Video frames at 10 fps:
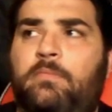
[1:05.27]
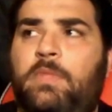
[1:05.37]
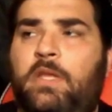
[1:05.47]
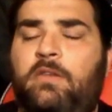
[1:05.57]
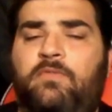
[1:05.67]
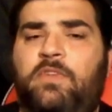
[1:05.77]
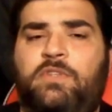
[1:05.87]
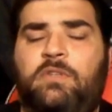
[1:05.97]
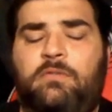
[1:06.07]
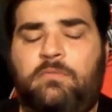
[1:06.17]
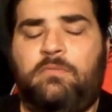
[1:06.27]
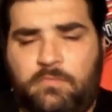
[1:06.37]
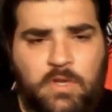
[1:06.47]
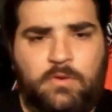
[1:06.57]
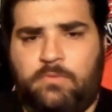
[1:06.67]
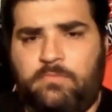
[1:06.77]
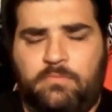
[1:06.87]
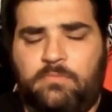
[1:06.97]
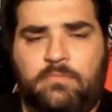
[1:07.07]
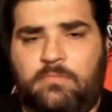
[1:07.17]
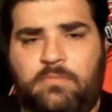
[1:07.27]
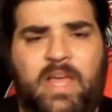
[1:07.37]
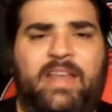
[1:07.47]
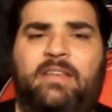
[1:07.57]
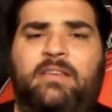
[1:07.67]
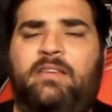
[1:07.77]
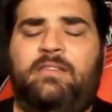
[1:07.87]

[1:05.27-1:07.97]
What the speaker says: The division, not